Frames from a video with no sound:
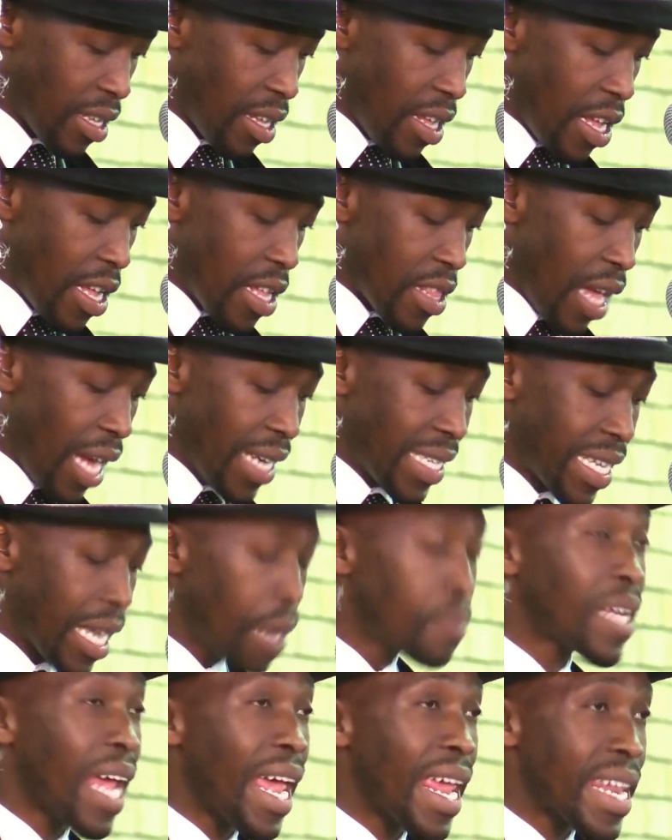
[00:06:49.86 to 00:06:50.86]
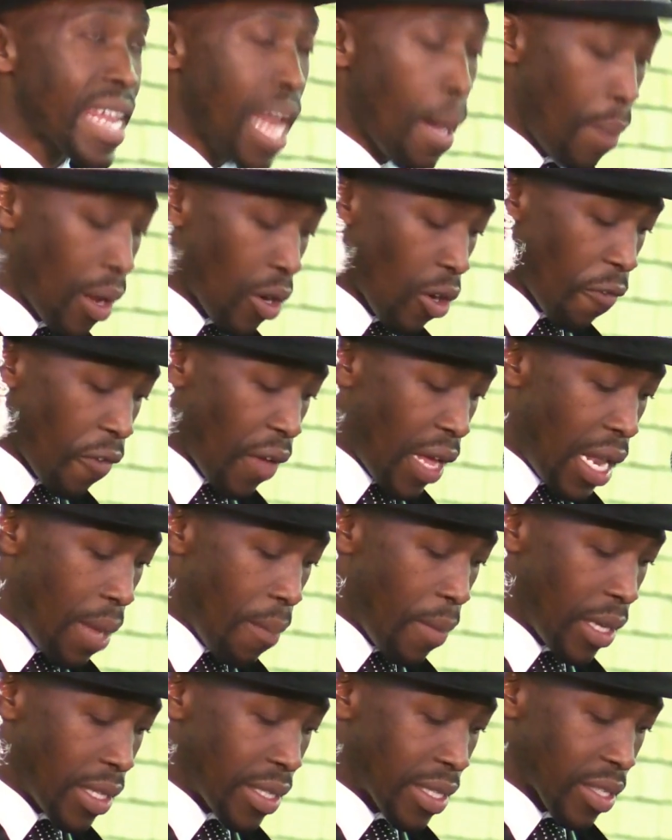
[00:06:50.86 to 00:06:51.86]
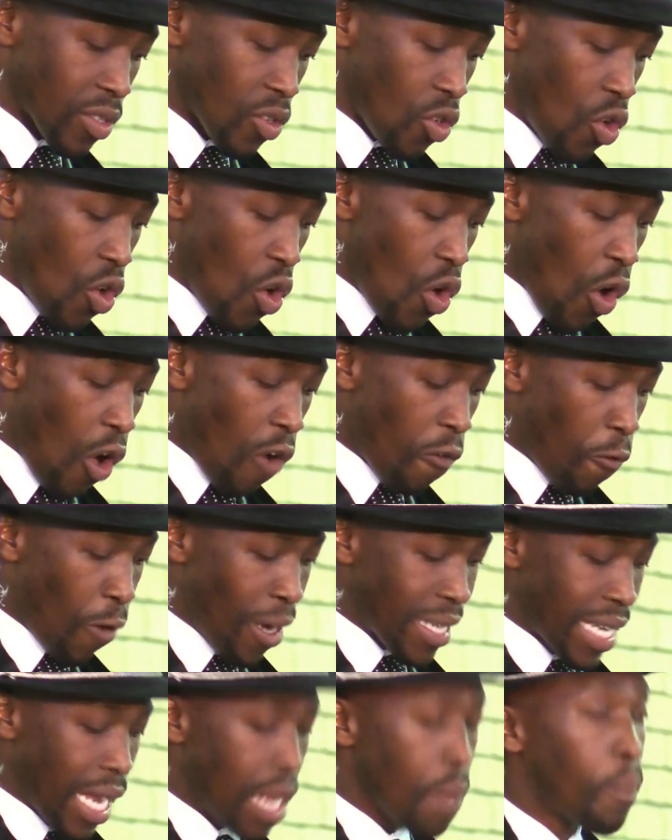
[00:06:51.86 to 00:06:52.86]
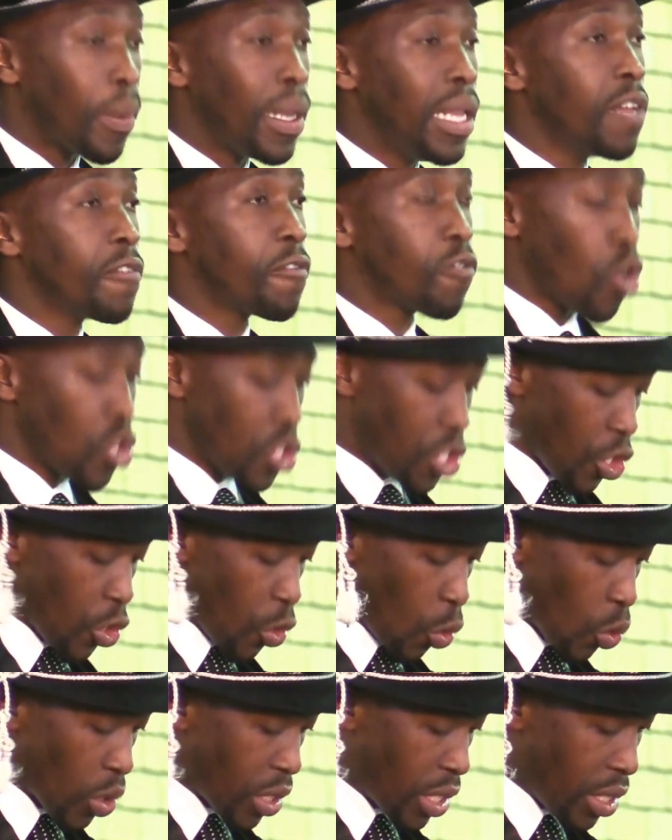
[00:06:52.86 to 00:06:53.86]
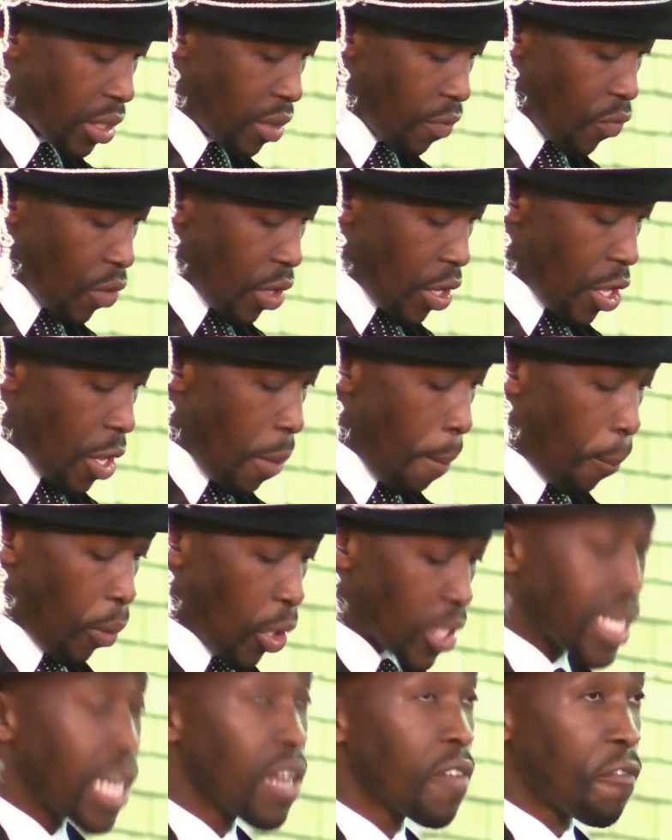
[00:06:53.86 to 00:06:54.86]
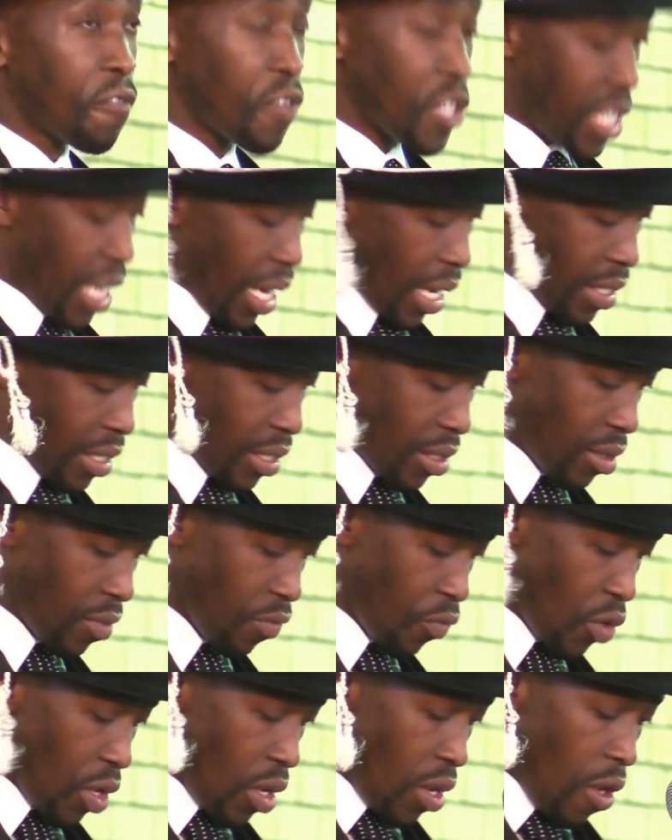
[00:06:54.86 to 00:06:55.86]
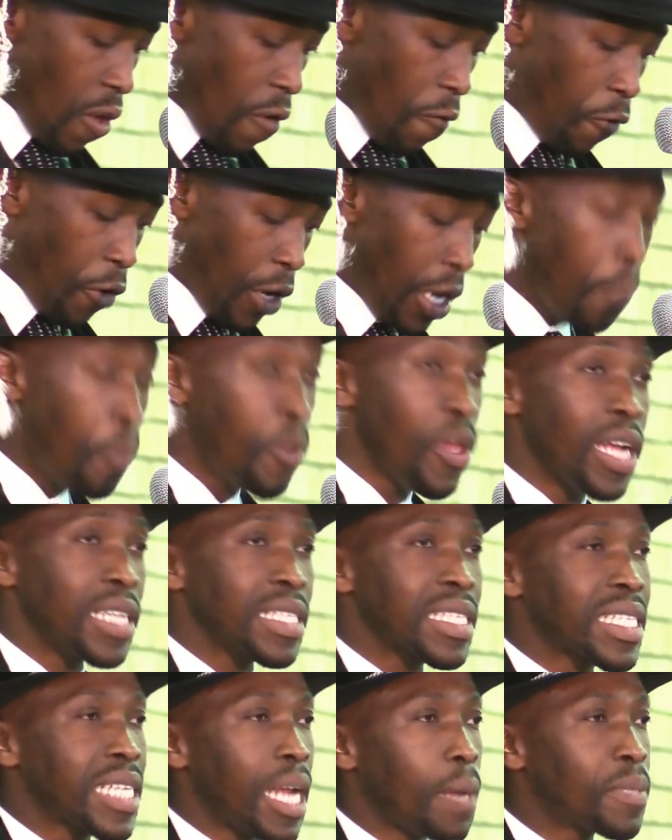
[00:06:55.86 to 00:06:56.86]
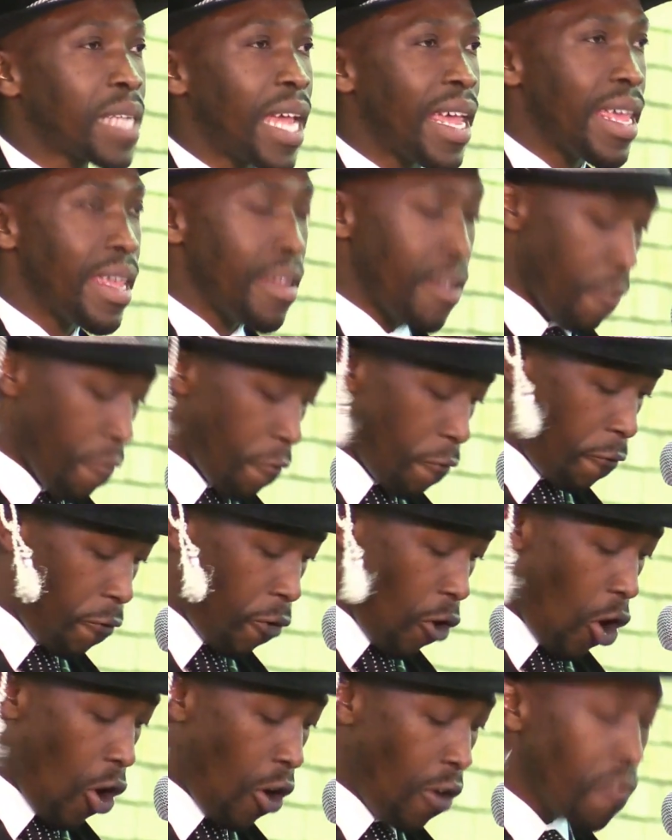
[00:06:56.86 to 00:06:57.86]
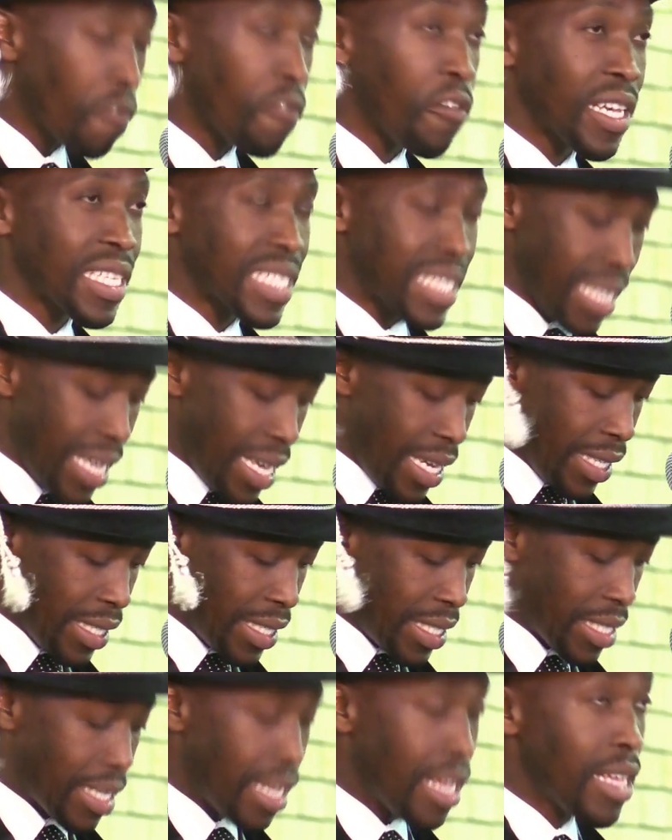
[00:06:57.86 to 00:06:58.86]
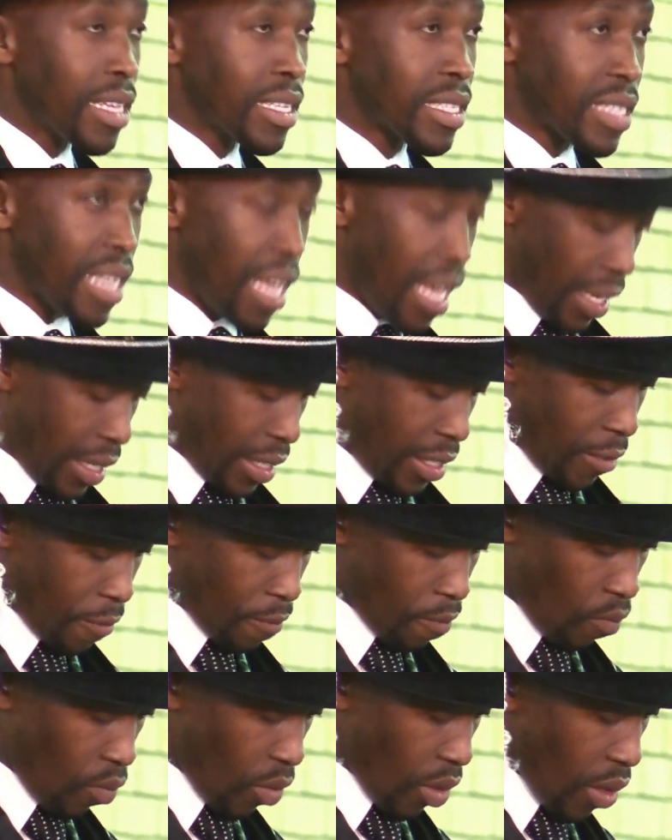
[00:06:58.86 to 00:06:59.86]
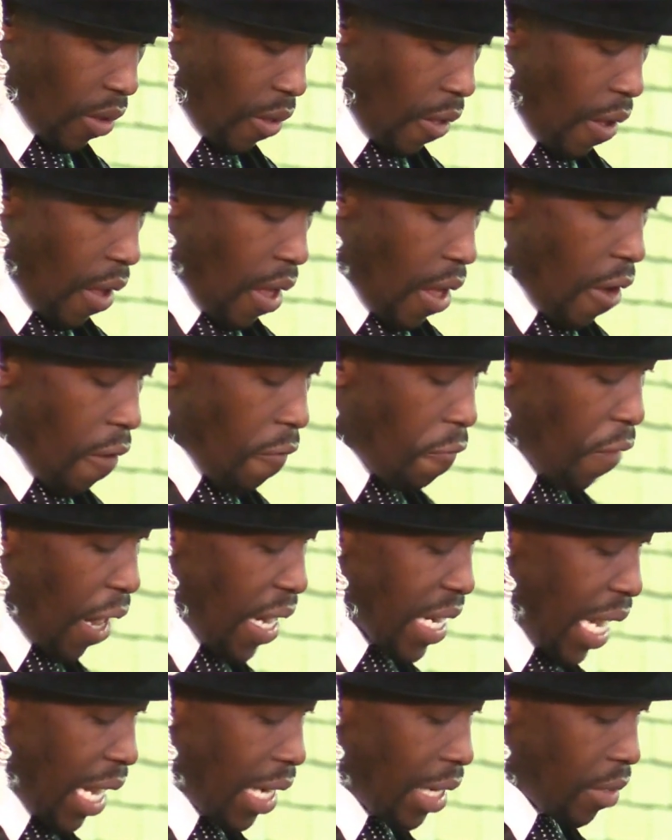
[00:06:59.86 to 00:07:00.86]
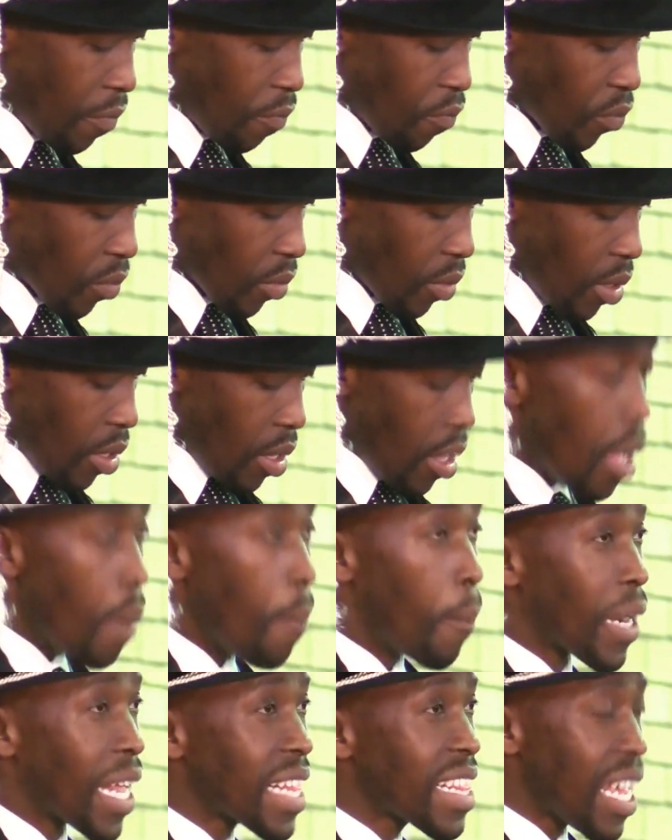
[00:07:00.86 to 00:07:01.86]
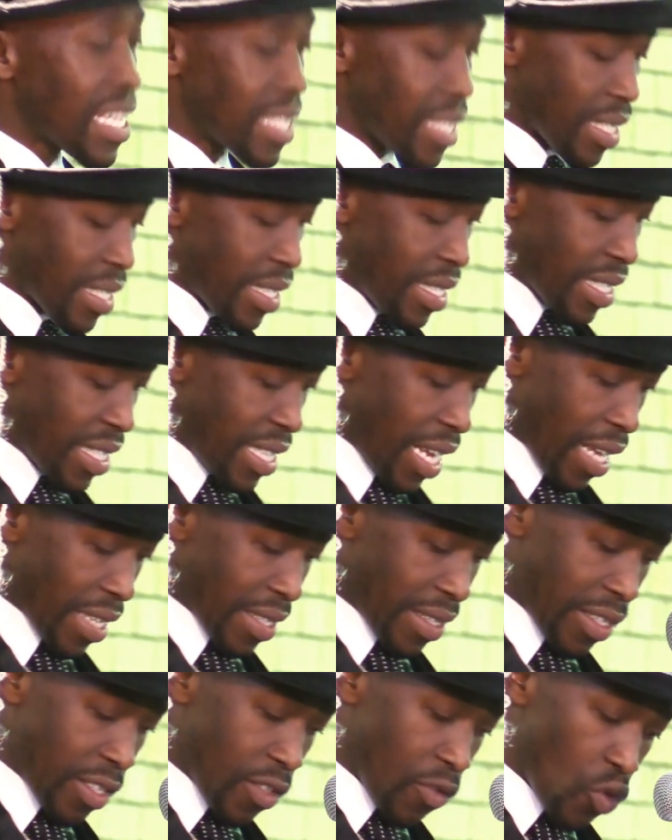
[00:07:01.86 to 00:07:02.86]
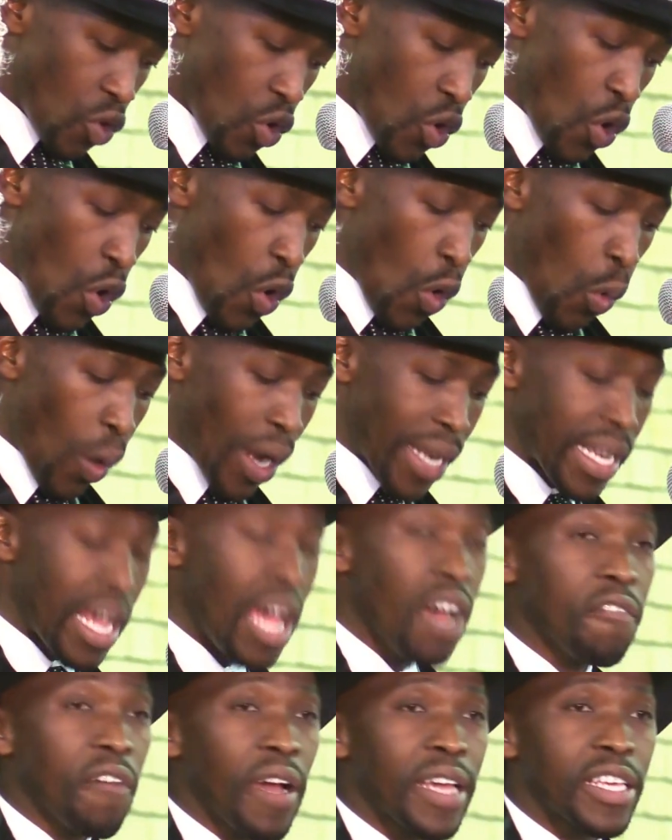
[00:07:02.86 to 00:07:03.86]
that capture a number of elements of what I believe constitute important features. Philippians chapter 4 verse 8 said, "Finally, brothers and sisters, whatever is